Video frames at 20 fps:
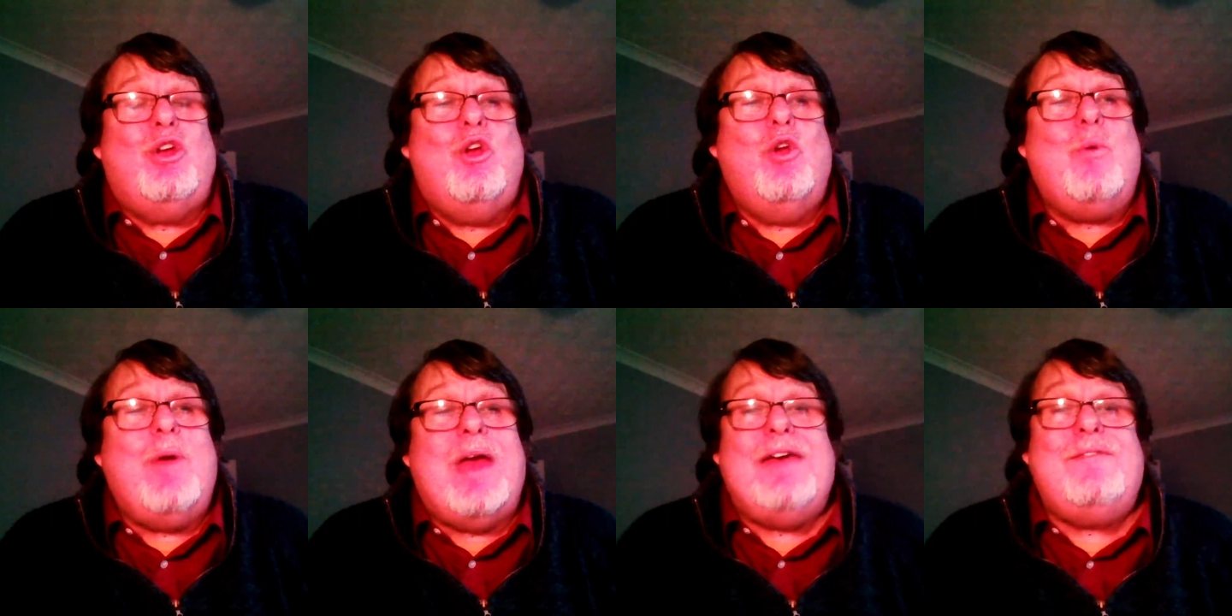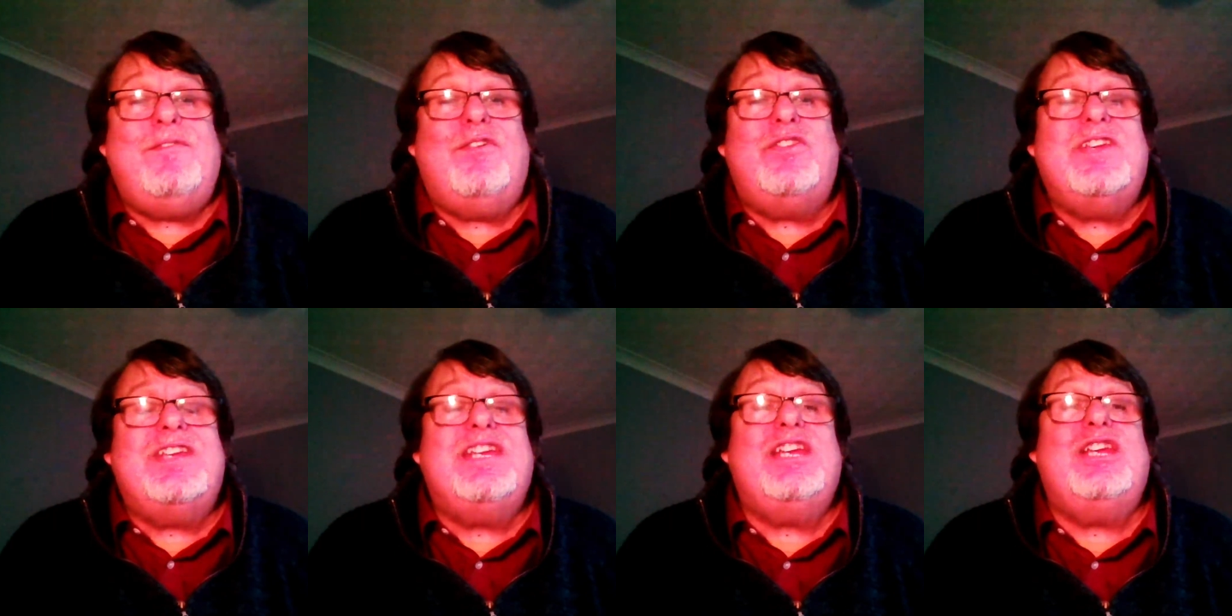
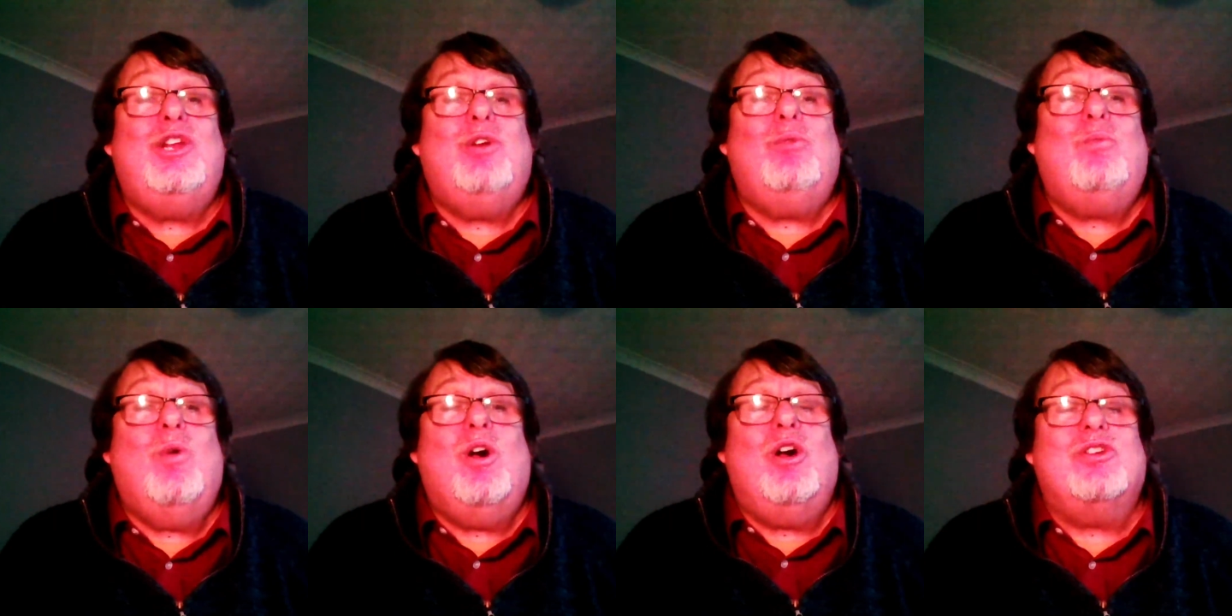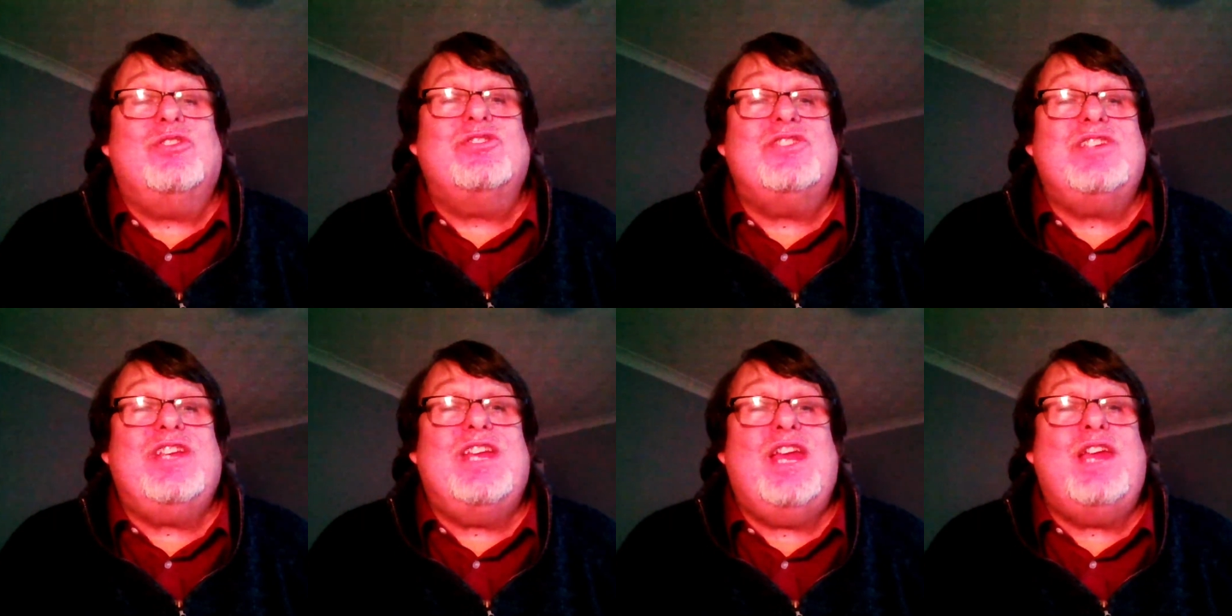whoever the killer
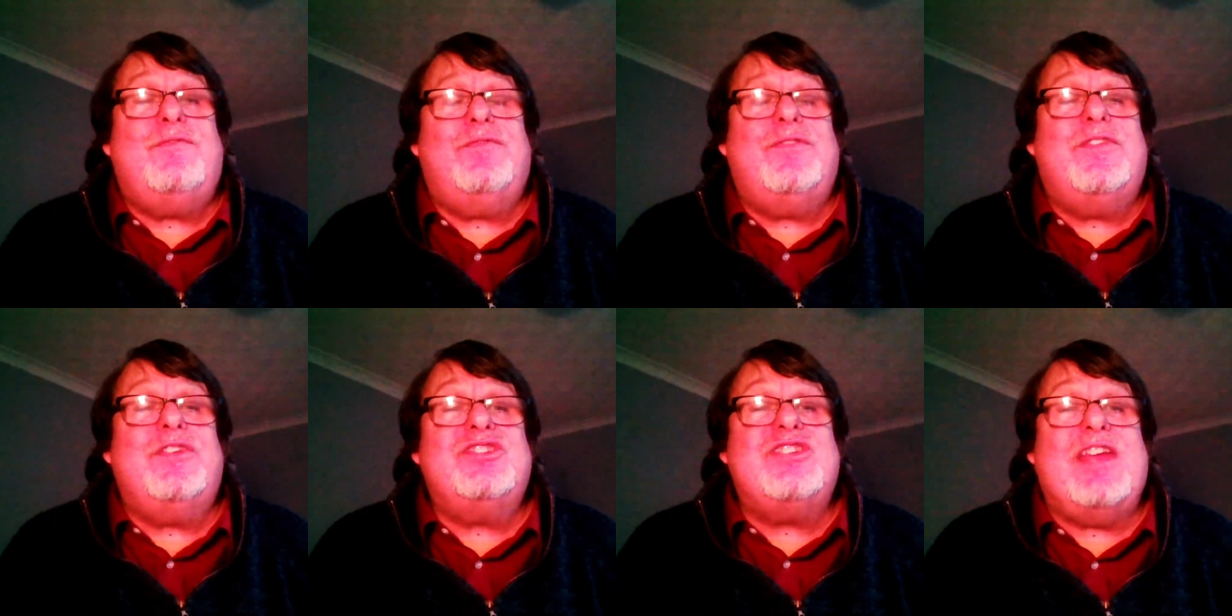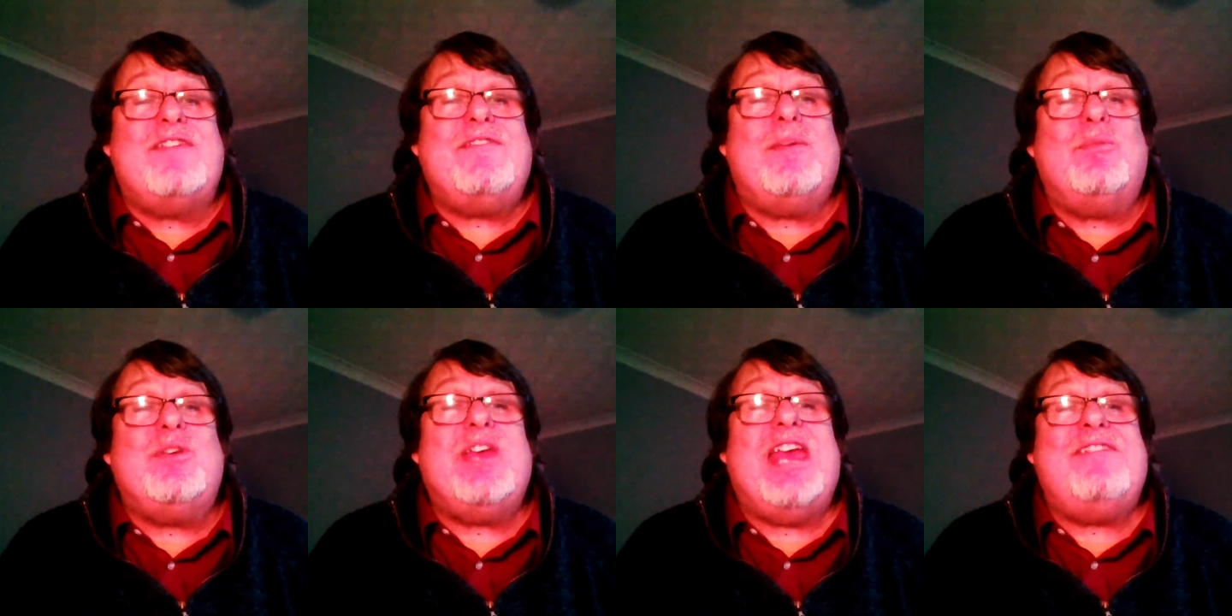was, if
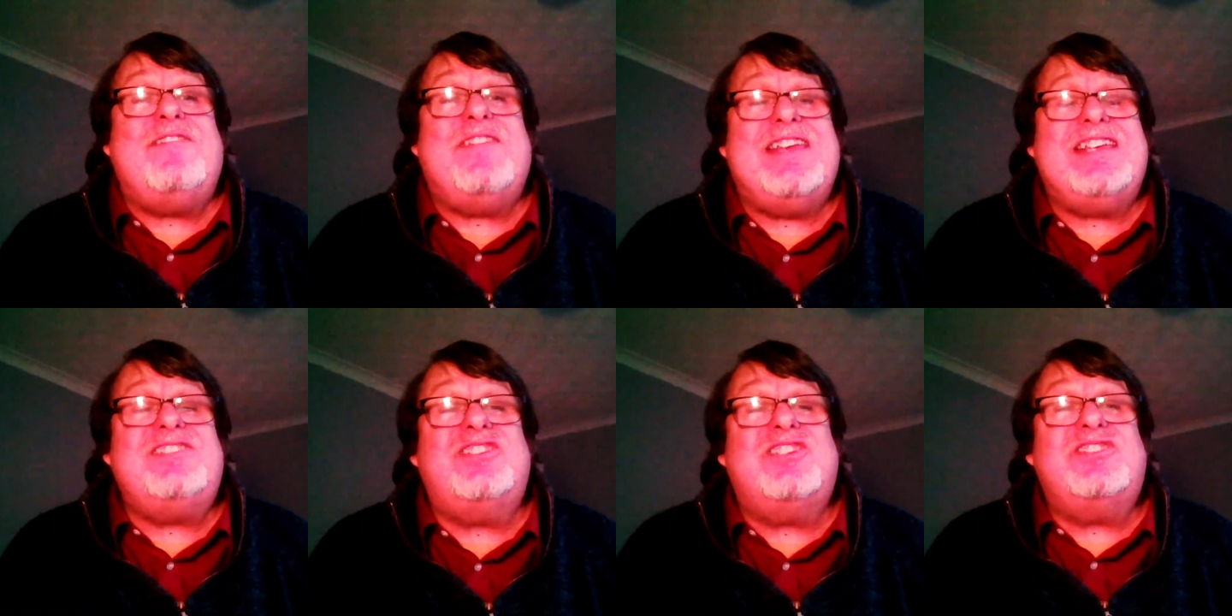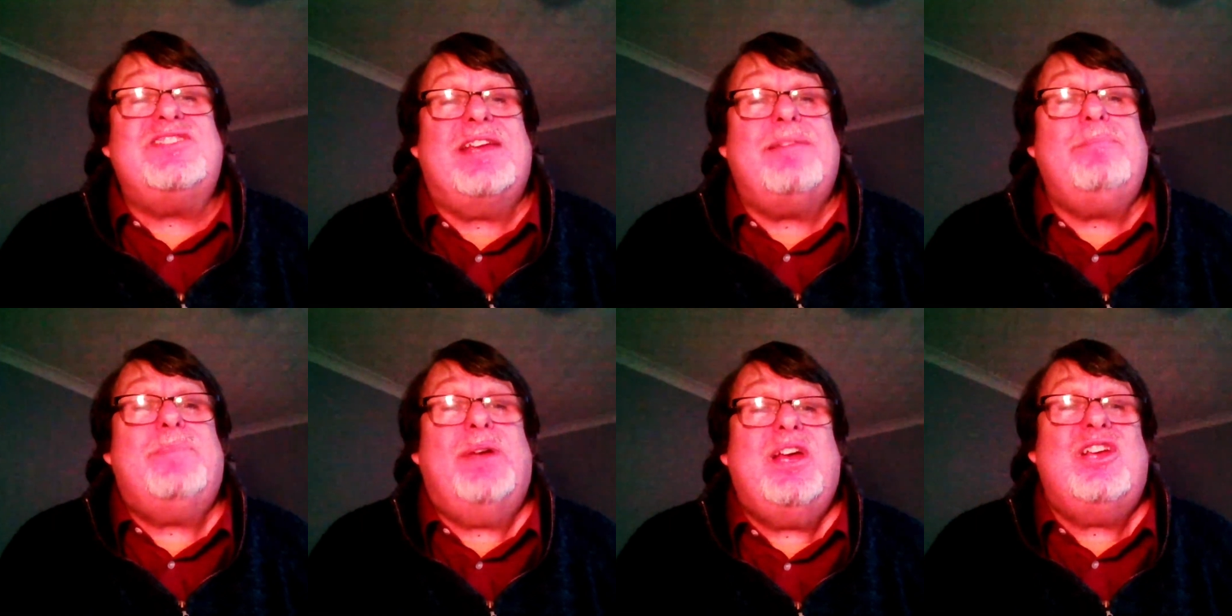it is the
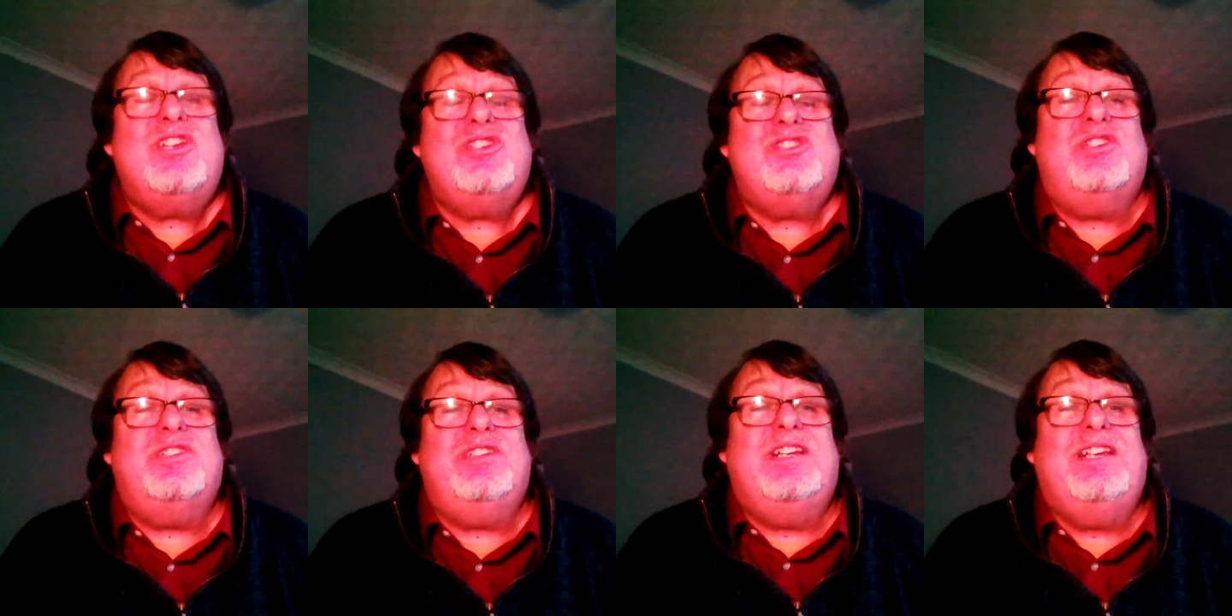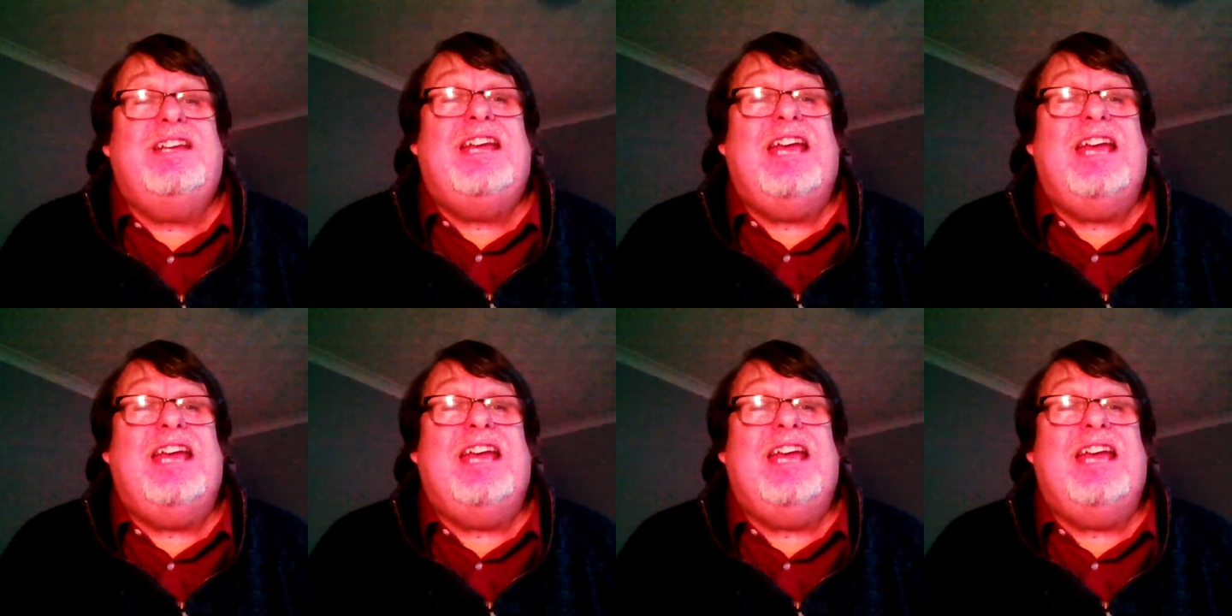same person,